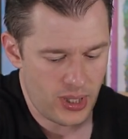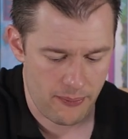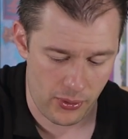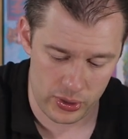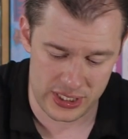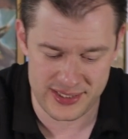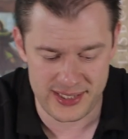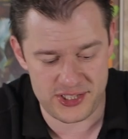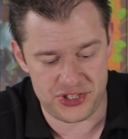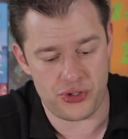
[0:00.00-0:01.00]
But what it
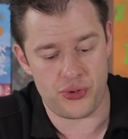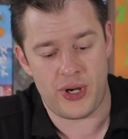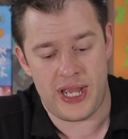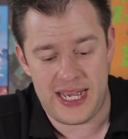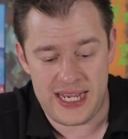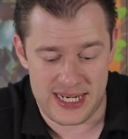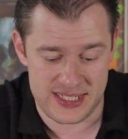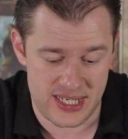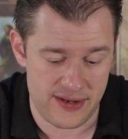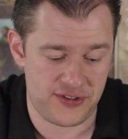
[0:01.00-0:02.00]
does do
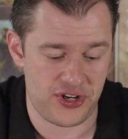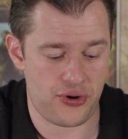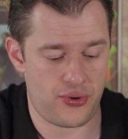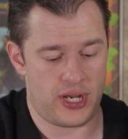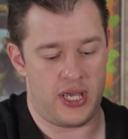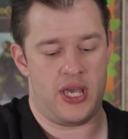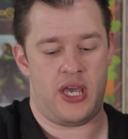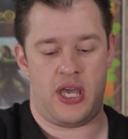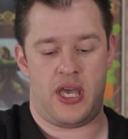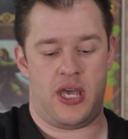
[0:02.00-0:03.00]
is gives you
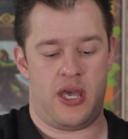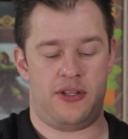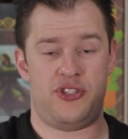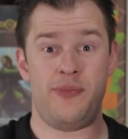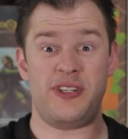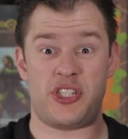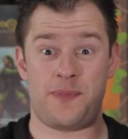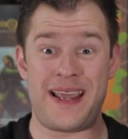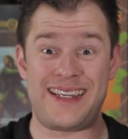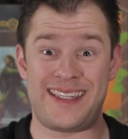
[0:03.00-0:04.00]
too much
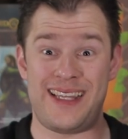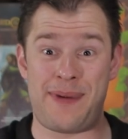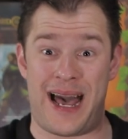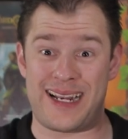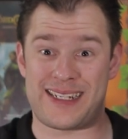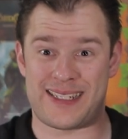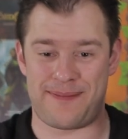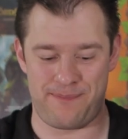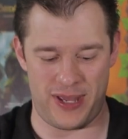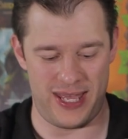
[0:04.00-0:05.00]
space in the
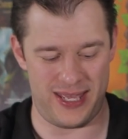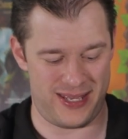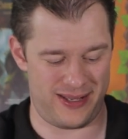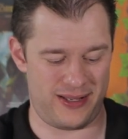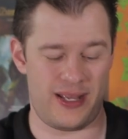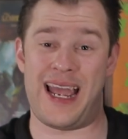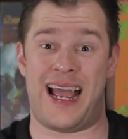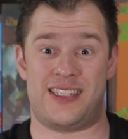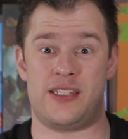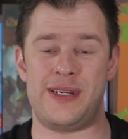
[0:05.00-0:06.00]
backs, it
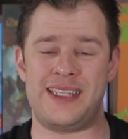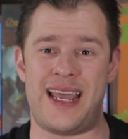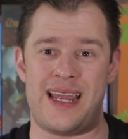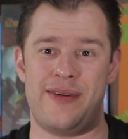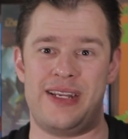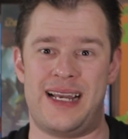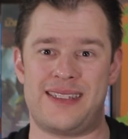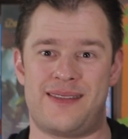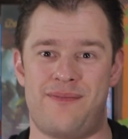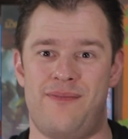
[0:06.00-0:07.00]
has to be said. I mean,
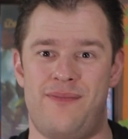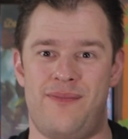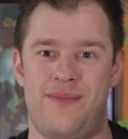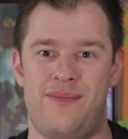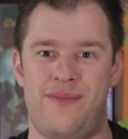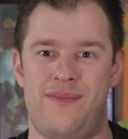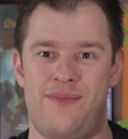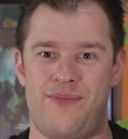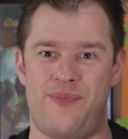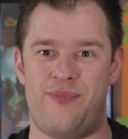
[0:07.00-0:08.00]
that's
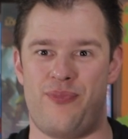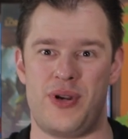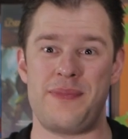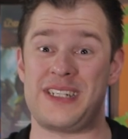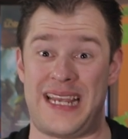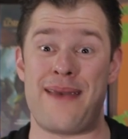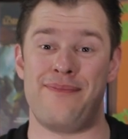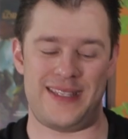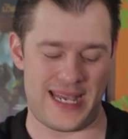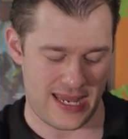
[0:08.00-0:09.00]
pretty much
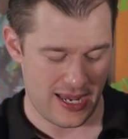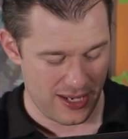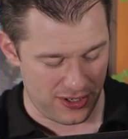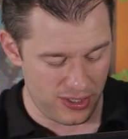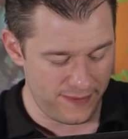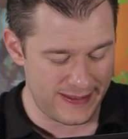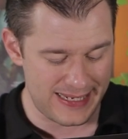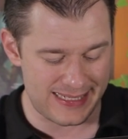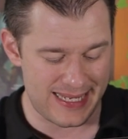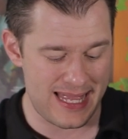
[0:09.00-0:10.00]
empty. The only thing
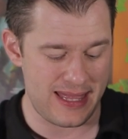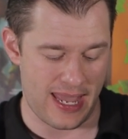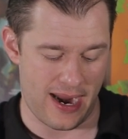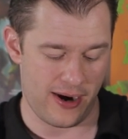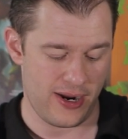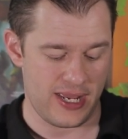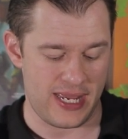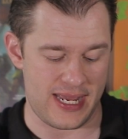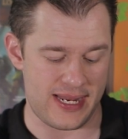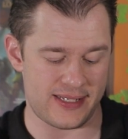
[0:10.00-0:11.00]
that is in there
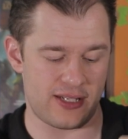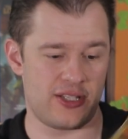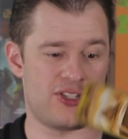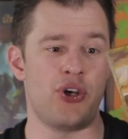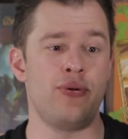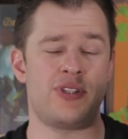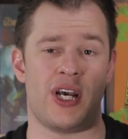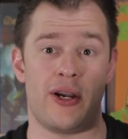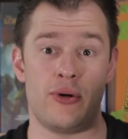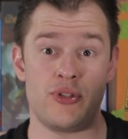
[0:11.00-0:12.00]
is the tomb
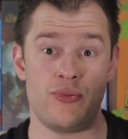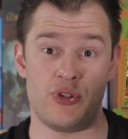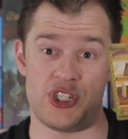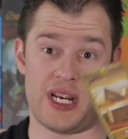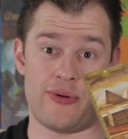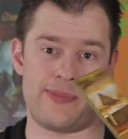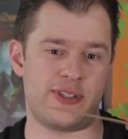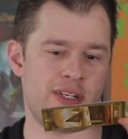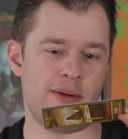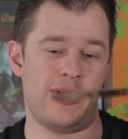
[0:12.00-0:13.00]
tiles, which are now
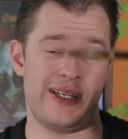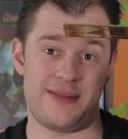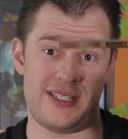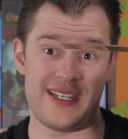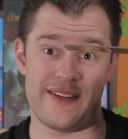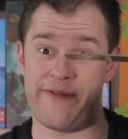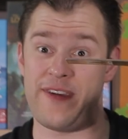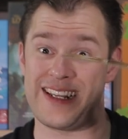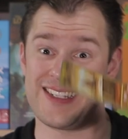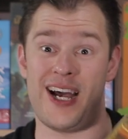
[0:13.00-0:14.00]
represented by decent
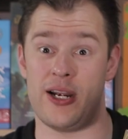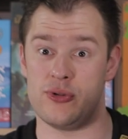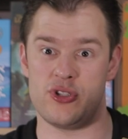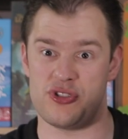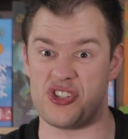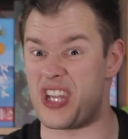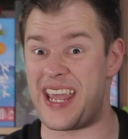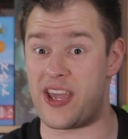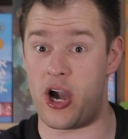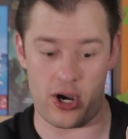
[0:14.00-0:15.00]
thick tiles, not just
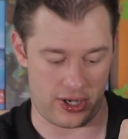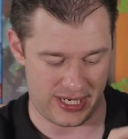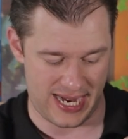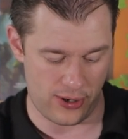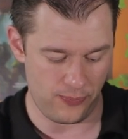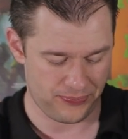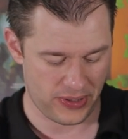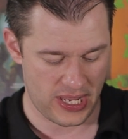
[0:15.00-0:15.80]
a card now.